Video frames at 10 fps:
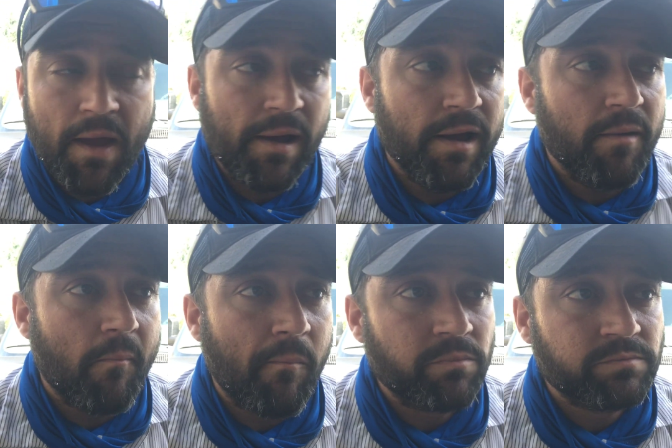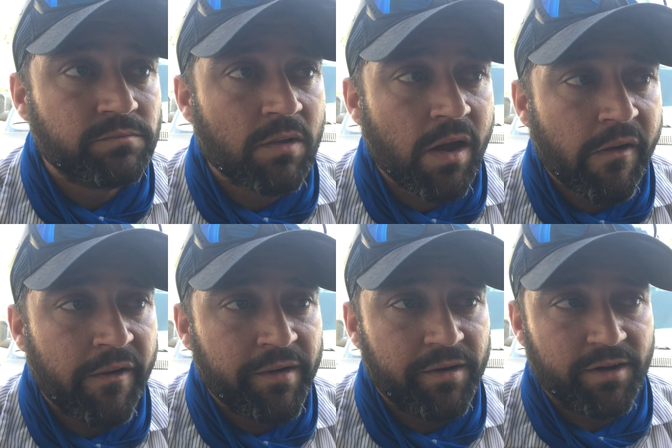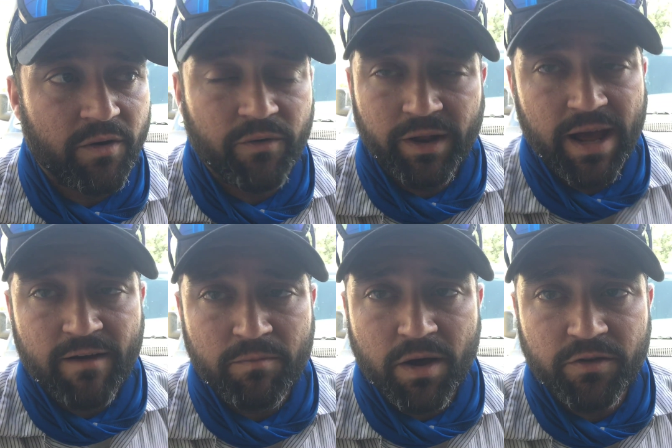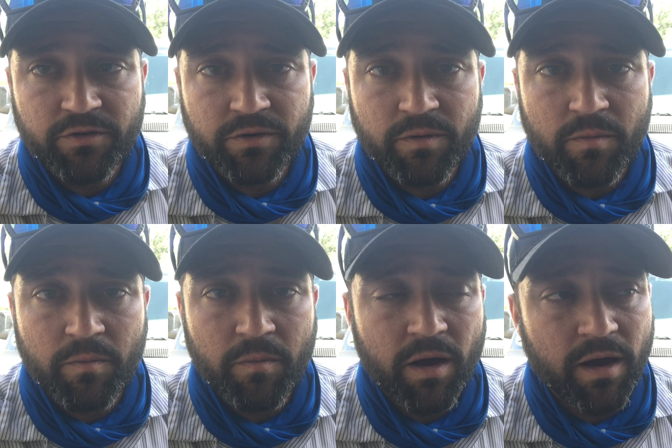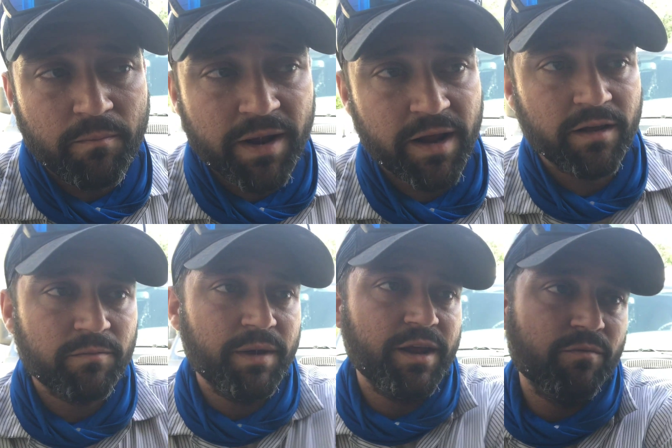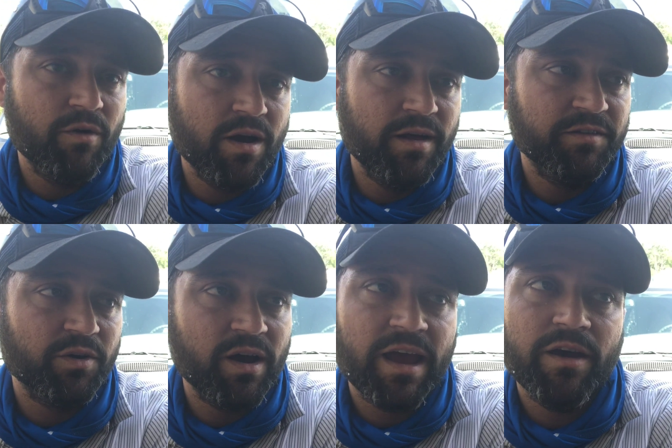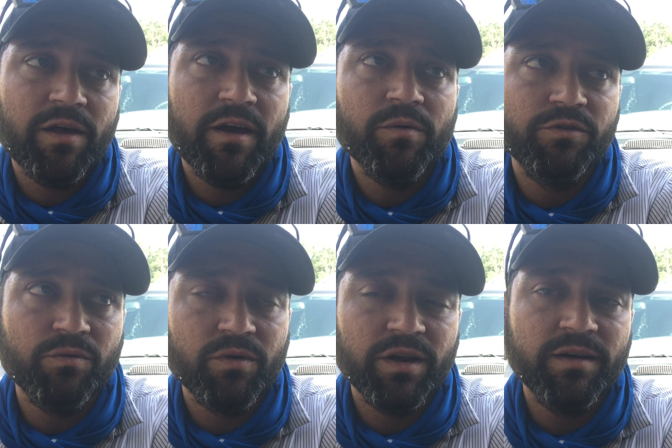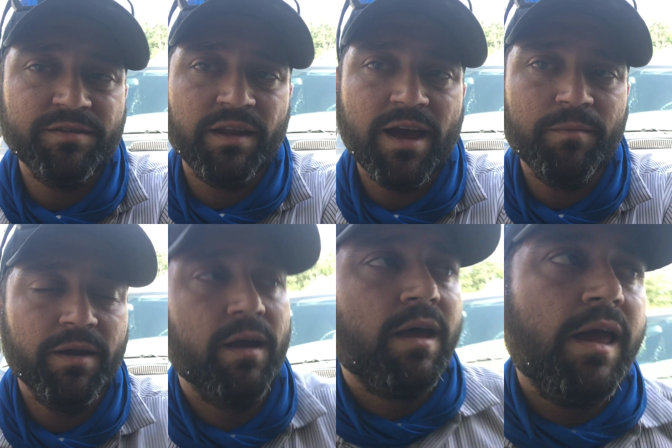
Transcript: Um, don't really have much, uh, many, many runs. So I, it, it was really slamming.